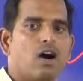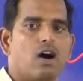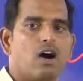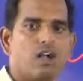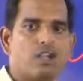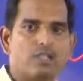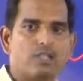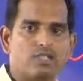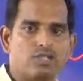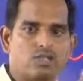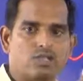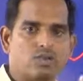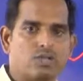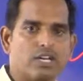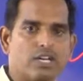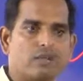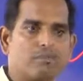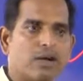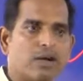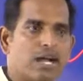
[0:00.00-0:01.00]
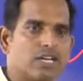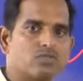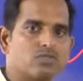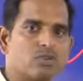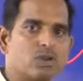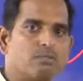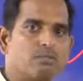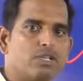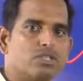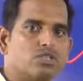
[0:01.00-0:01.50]
all the student
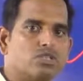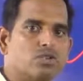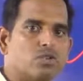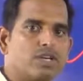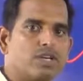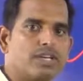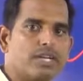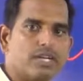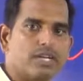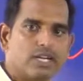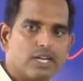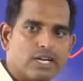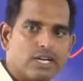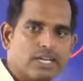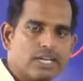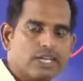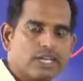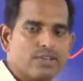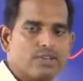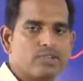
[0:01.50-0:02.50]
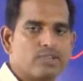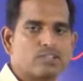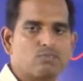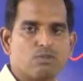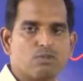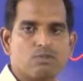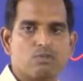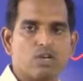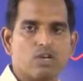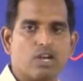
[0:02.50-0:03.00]
marks will be stored in a
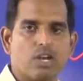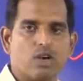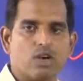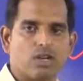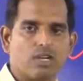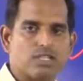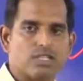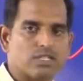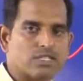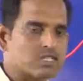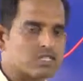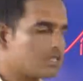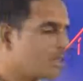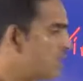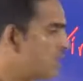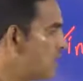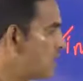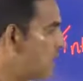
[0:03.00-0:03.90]
continuous memory locations.